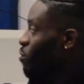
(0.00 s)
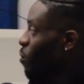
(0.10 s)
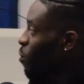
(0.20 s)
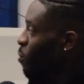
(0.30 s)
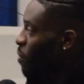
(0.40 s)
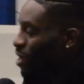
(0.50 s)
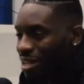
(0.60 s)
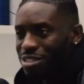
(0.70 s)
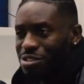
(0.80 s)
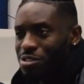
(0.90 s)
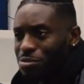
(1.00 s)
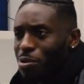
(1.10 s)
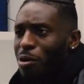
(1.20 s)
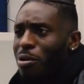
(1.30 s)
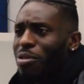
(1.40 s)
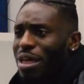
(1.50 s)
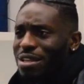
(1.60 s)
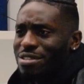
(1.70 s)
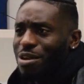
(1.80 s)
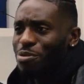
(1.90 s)
cool, but it's small. Like,
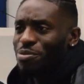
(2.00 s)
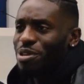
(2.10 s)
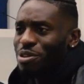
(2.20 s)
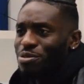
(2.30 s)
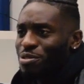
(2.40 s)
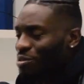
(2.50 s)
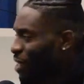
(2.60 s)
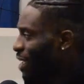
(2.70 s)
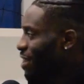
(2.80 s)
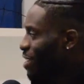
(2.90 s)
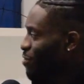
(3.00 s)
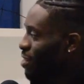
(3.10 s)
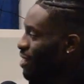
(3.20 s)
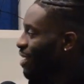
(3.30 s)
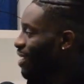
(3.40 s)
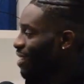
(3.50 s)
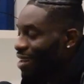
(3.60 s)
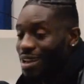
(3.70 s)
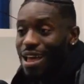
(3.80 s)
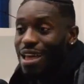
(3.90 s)
it's not what we're used to. Like, can they really
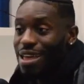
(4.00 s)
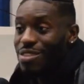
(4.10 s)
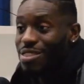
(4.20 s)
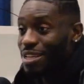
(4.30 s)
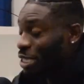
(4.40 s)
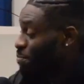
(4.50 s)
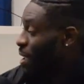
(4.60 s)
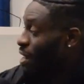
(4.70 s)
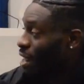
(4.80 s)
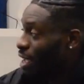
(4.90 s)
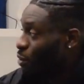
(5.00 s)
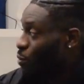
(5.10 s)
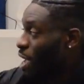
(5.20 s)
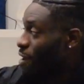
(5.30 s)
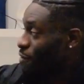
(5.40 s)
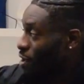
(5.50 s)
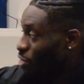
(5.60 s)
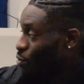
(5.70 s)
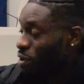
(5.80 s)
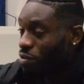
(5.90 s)
da-da-da-da-da? And then they spend, like, we have a
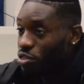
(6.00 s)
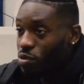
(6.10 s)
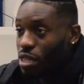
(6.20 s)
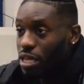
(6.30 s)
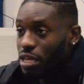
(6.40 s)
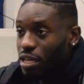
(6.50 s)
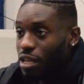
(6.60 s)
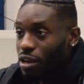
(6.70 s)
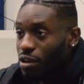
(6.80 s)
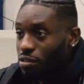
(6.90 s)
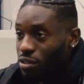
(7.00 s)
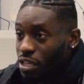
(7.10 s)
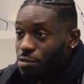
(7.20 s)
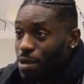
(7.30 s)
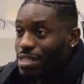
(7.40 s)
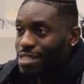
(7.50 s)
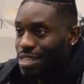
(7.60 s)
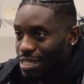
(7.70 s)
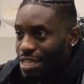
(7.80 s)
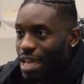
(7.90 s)
3v3 league in here. They spend
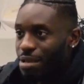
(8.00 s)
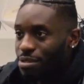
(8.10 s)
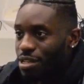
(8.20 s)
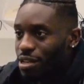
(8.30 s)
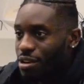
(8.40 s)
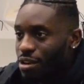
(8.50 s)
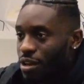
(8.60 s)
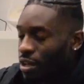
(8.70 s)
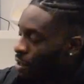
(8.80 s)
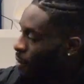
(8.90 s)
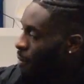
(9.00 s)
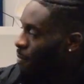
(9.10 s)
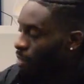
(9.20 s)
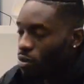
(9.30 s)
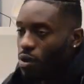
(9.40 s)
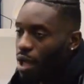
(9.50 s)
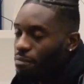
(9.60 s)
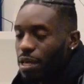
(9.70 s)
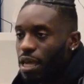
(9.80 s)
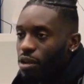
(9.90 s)
6 games in here. Dude, I've
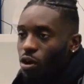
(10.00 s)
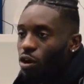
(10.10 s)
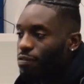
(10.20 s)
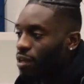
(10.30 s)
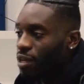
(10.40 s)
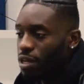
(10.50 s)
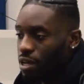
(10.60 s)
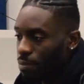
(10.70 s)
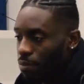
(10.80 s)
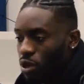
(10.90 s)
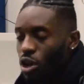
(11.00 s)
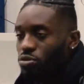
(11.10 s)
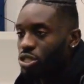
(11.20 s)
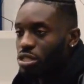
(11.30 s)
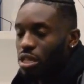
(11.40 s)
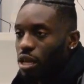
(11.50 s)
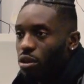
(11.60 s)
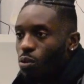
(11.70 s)
been getting off the hook coaches like,